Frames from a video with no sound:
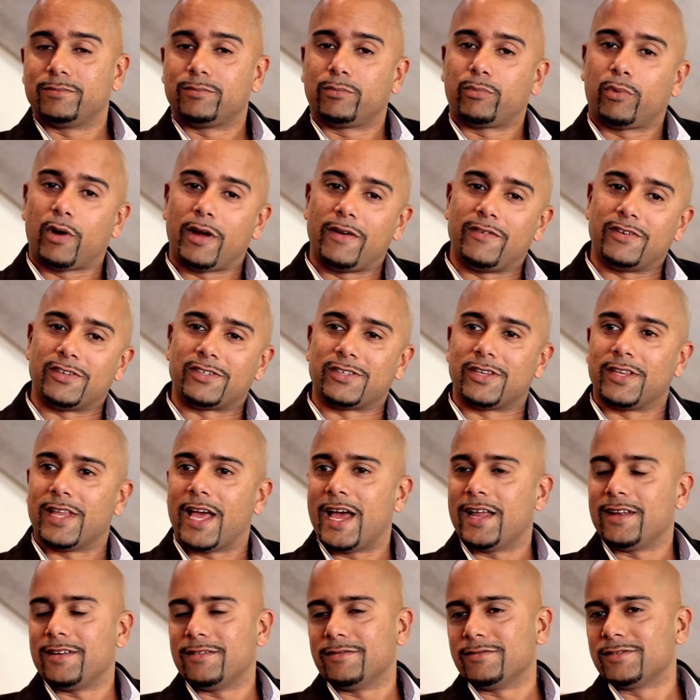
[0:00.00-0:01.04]
Previous to
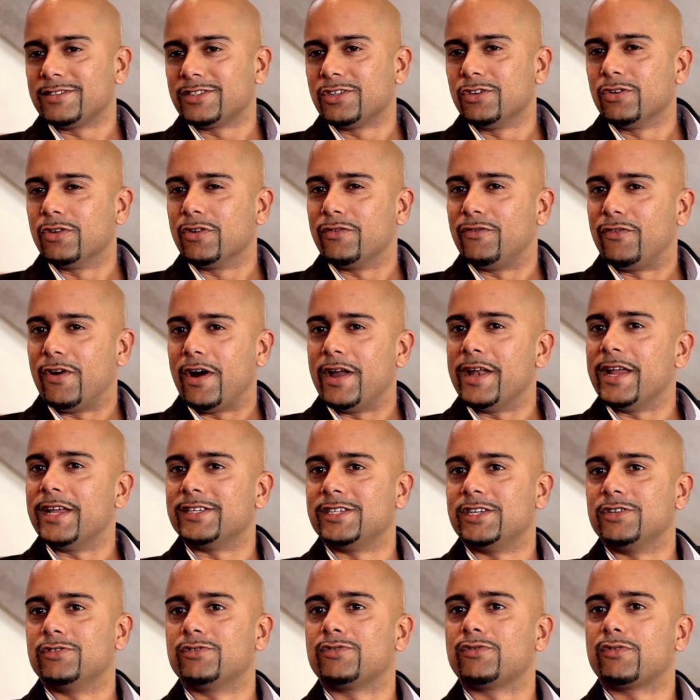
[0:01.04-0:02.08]
that, still in the finance
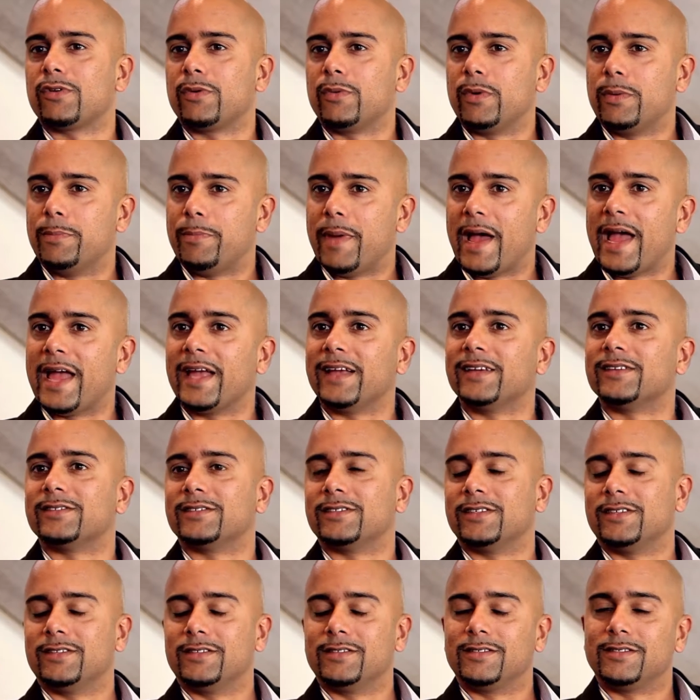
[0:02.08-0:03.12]
industry with banks
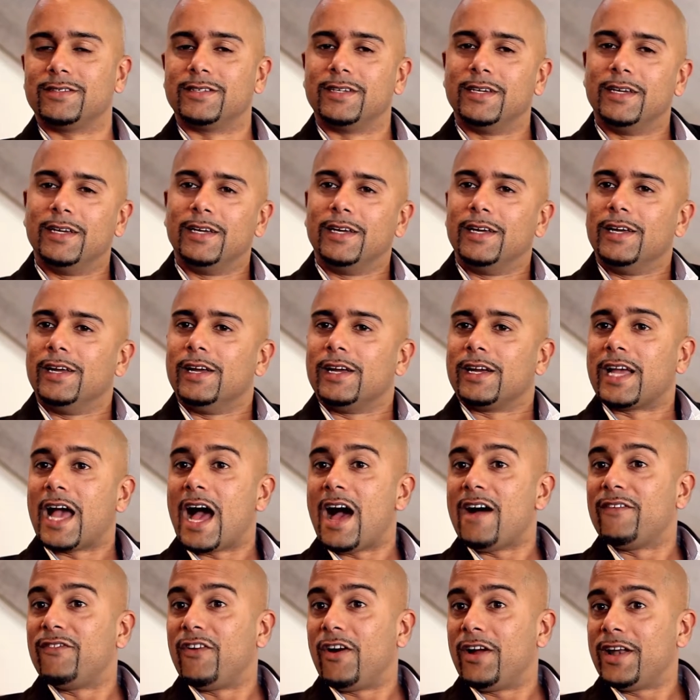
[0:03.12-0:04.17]
and
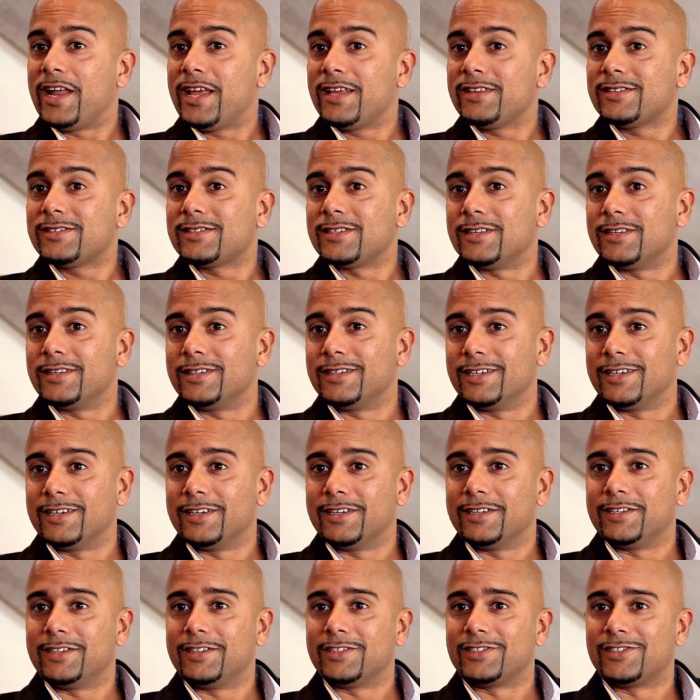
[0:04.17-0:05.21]
car finance, and
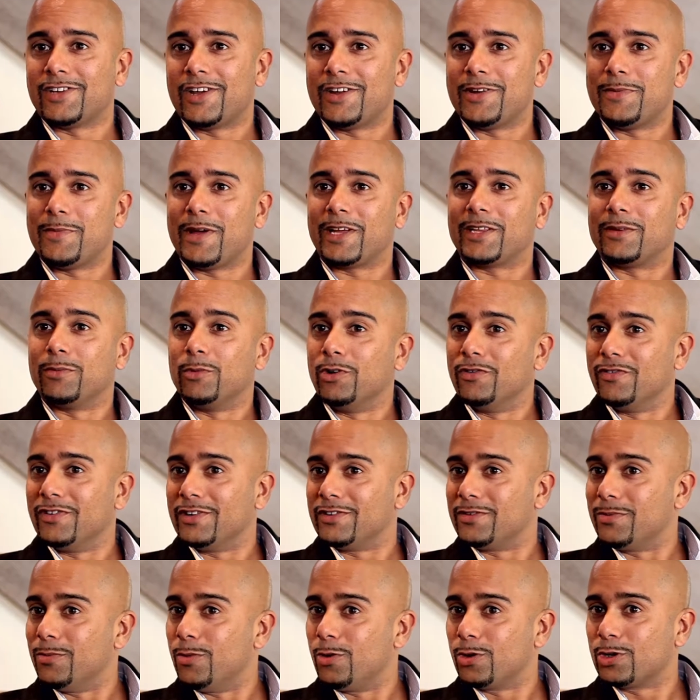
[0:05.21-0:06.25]
decided to make the move
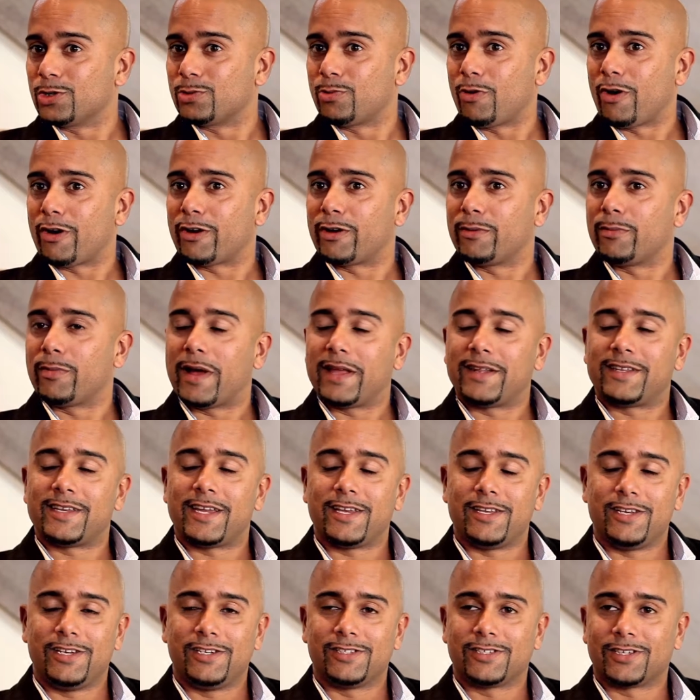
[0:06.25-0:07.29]
into mortgage broking about
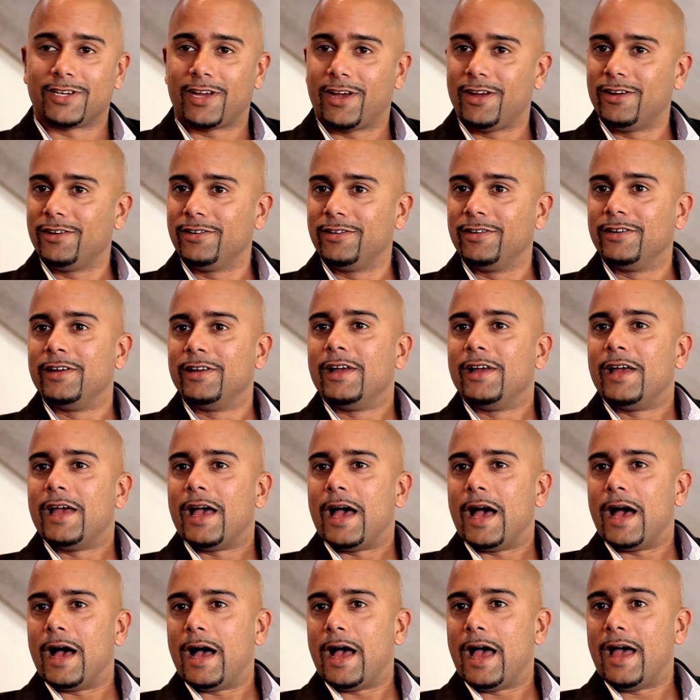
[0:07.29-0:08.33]
10 years ago.
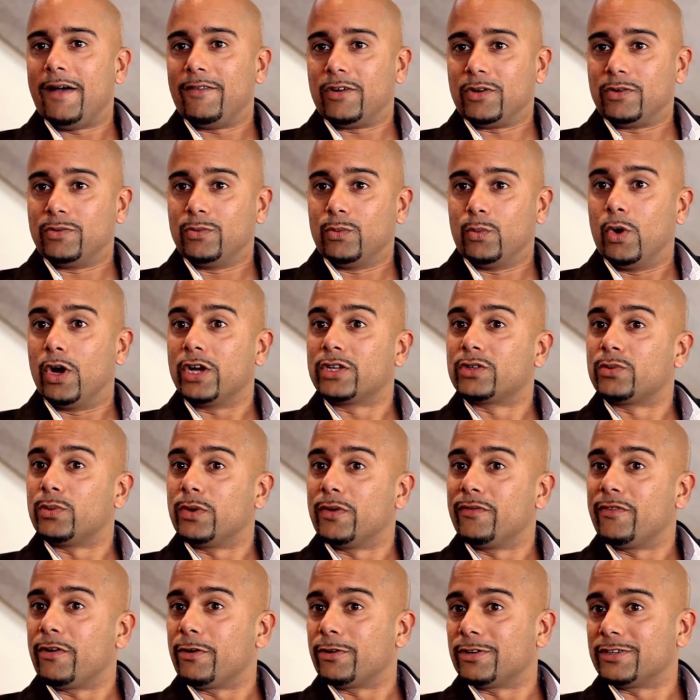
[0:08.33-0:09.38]
Having worked with
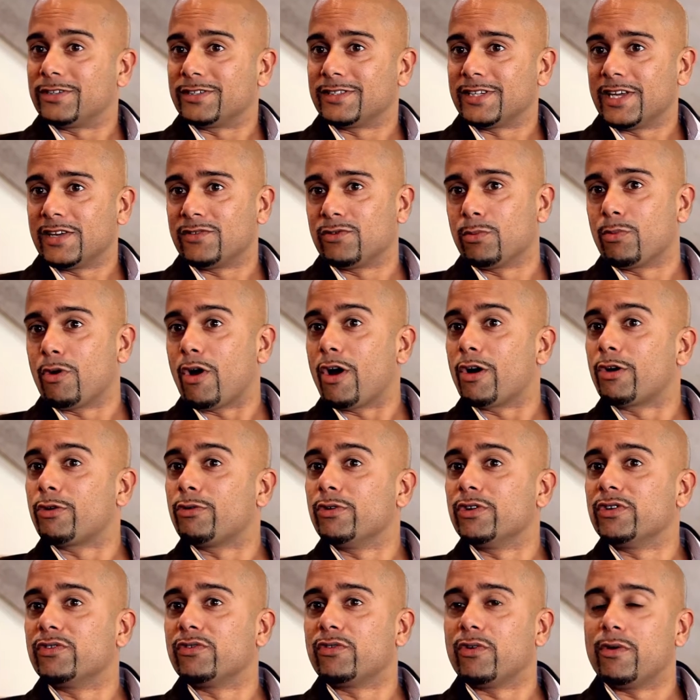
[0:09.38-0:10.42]
a very successful
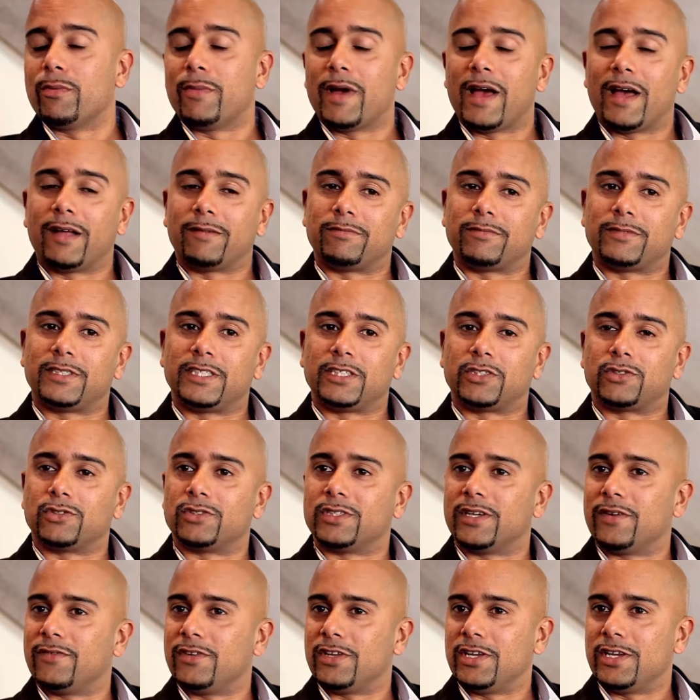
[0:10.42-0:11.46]
brokerage for about 6 or
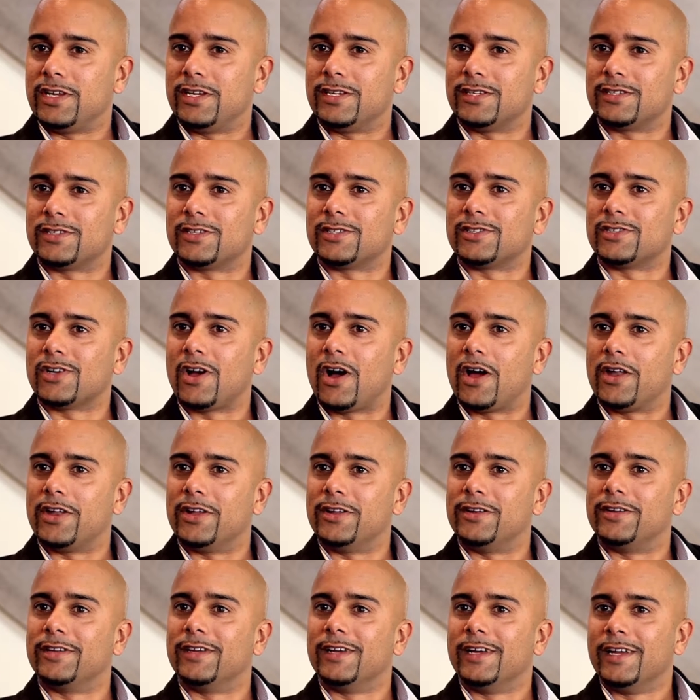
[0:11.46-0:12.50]
7 years,
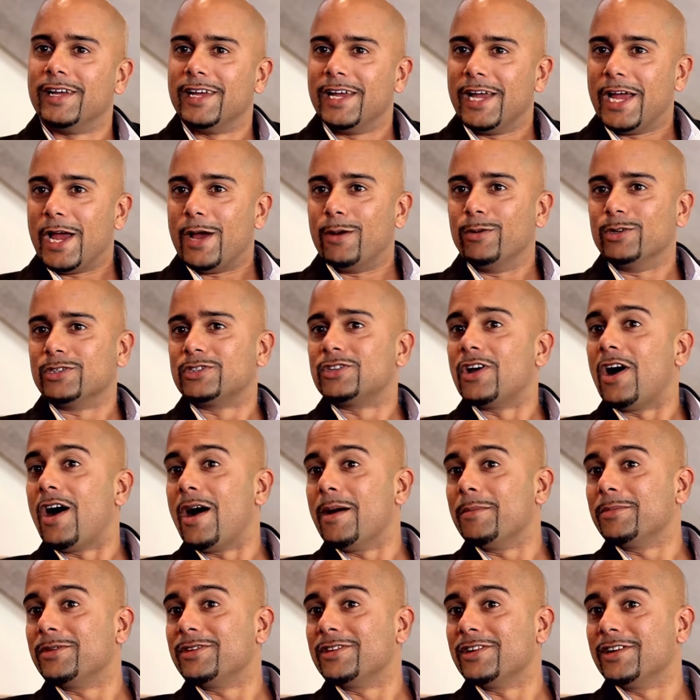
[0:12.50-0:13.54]
decided it was
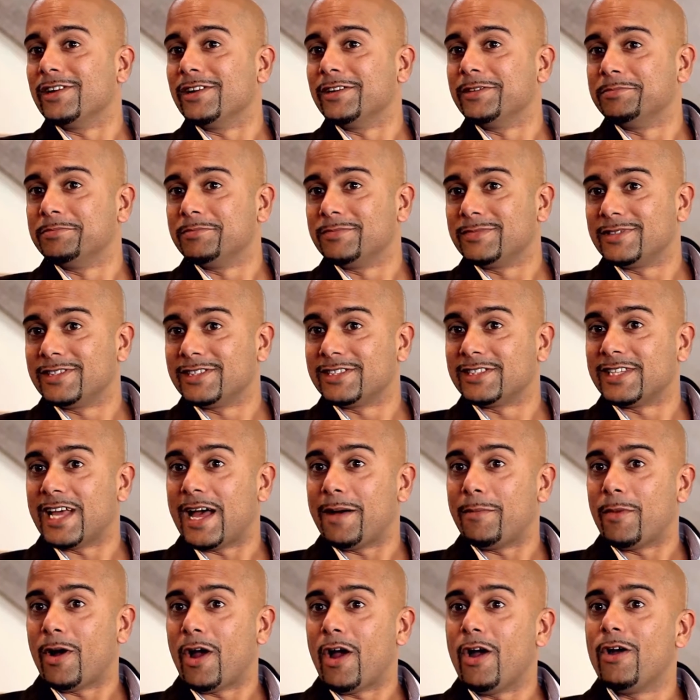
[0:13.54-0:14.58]
time to
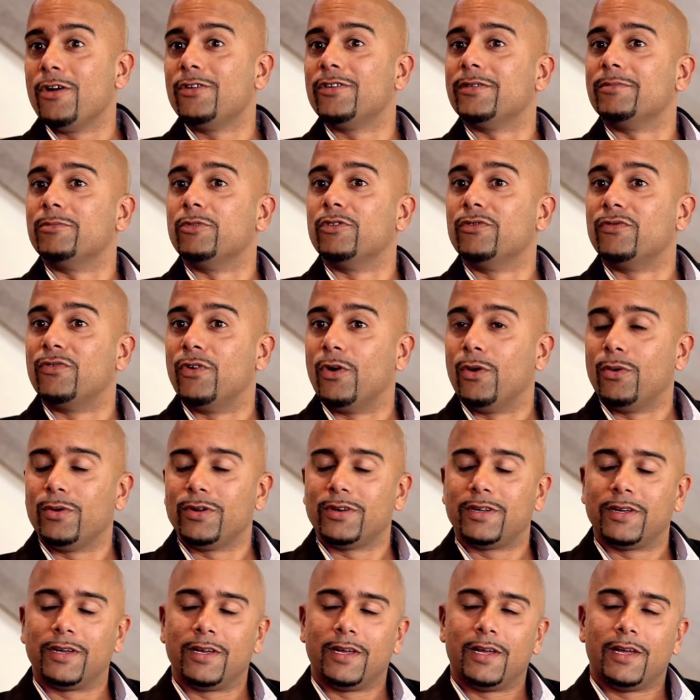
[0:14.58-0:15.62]
start my own and move
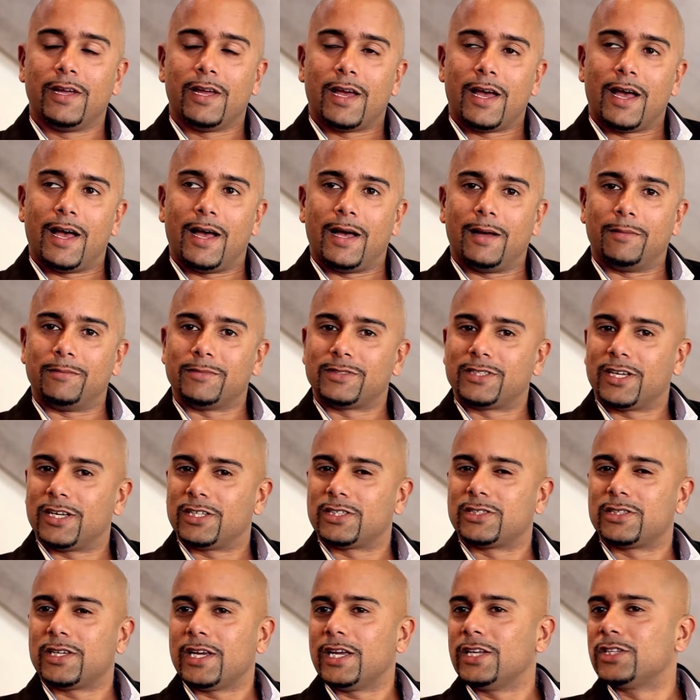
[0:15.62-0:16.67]
forward. So
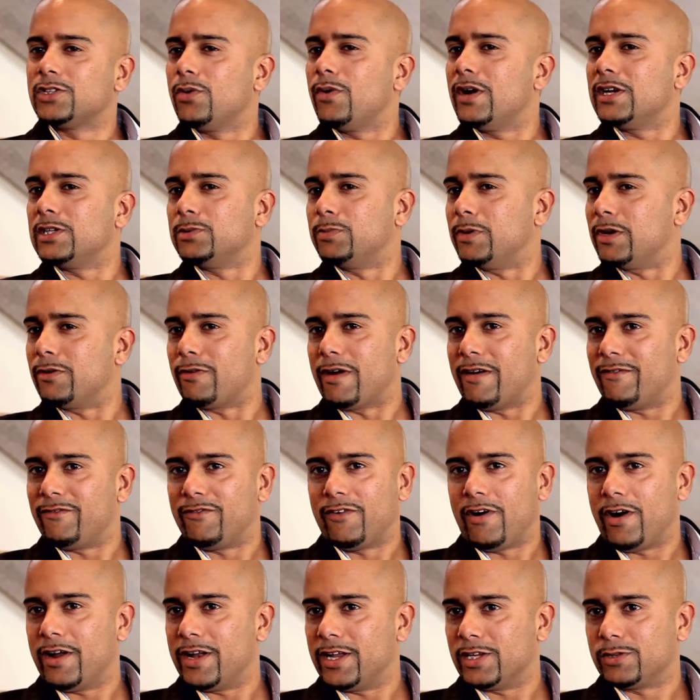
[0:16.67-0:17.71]
it's always been around
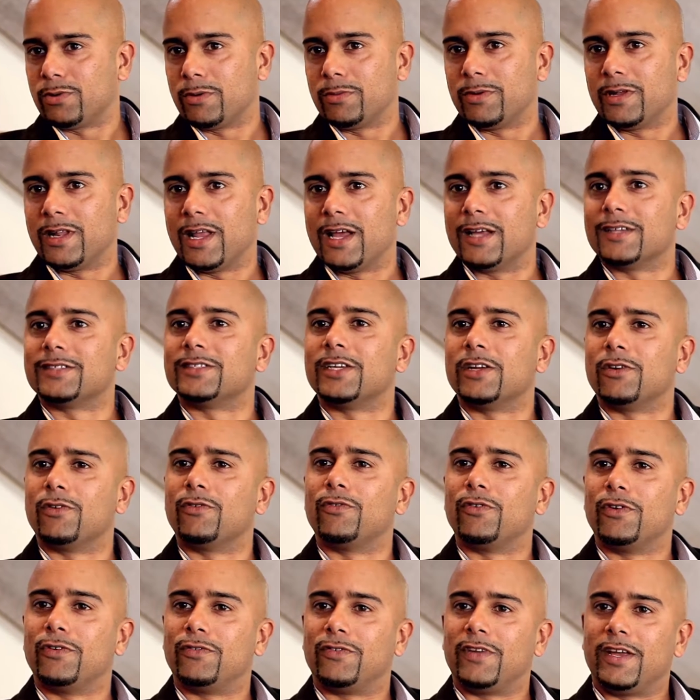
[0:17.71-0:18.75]
finance, probably the last 10 or
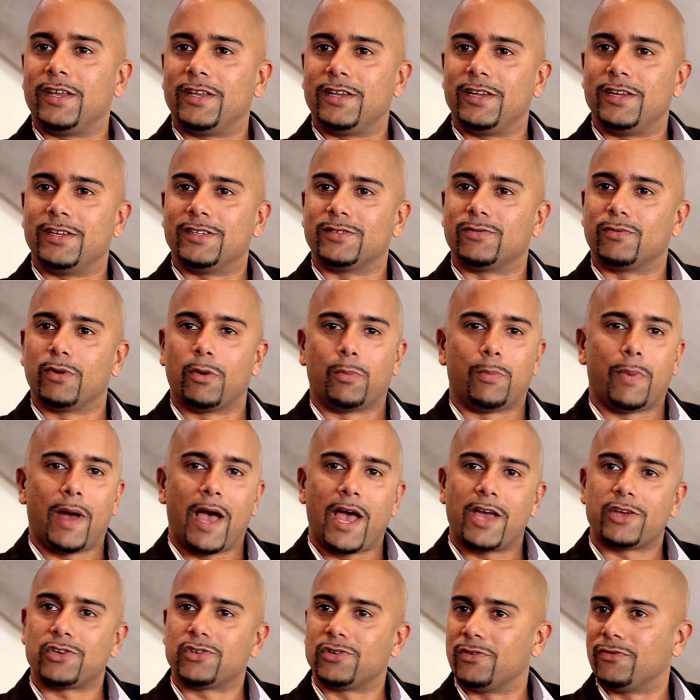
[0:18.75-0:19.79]
15 years, real
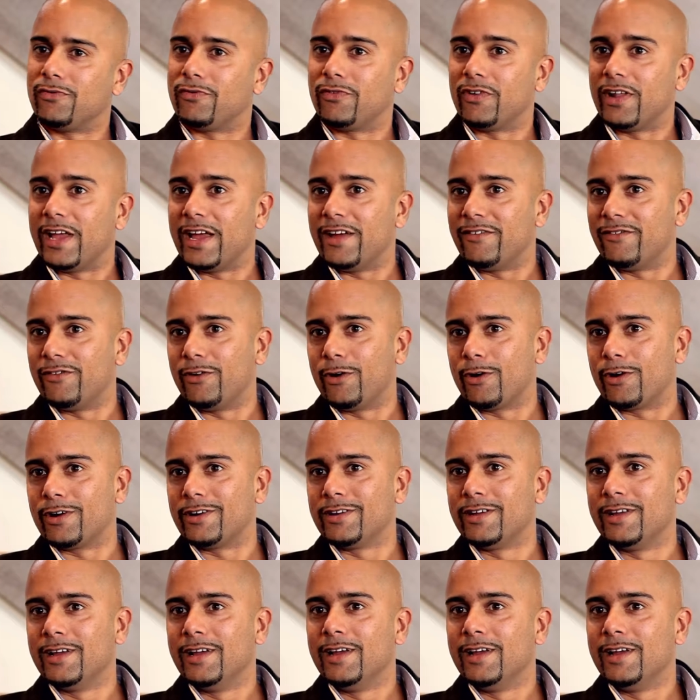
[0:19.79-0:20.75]
passion and flair for it,